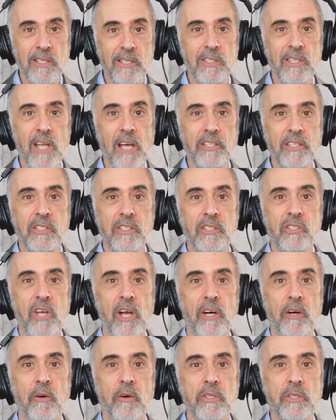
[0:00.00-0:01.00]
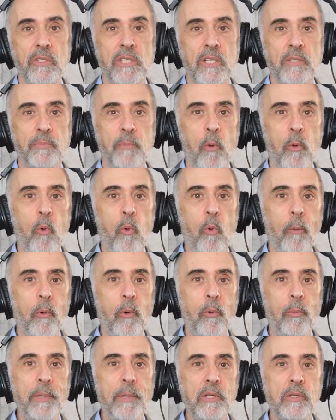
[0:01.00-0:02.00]
This next general says, but what
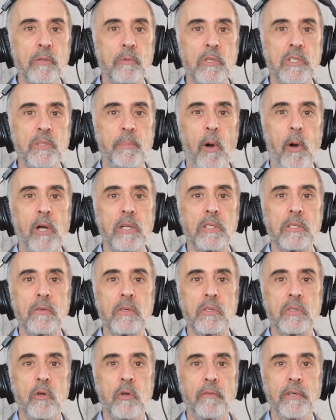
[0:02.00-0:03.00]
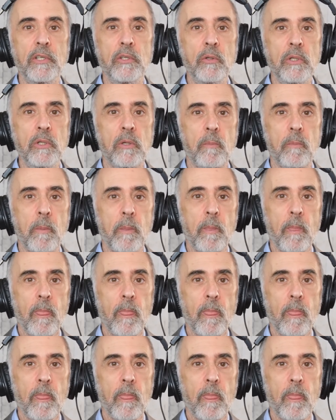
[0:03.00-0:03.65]
will be the response of the Soviet Union?